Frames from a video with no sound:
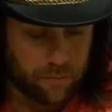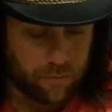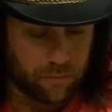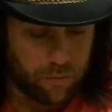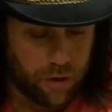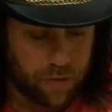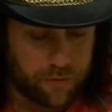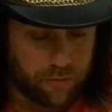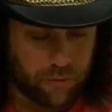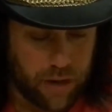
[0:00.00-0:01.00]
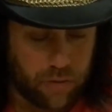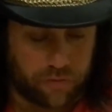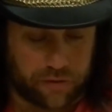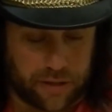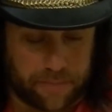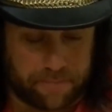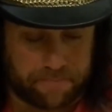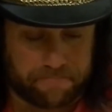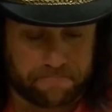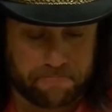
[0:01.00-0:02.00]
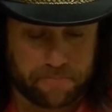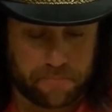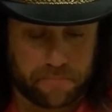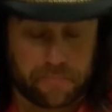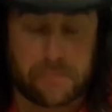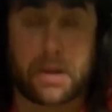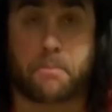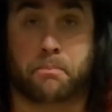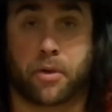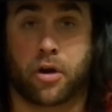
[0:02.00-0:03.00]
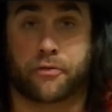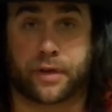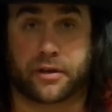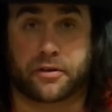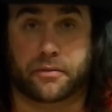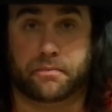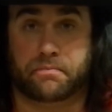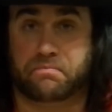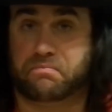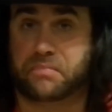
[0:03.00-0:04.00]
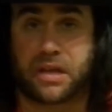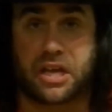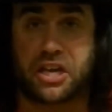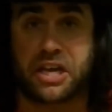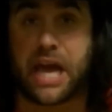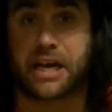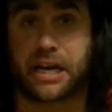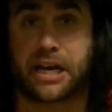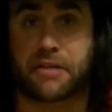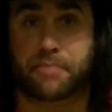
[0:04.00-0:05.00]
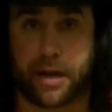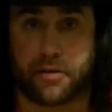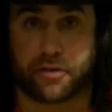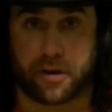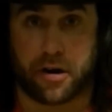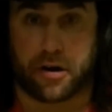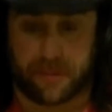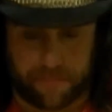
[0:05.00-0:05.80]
Ronda Rousey. Perfect. Can't get any better than her.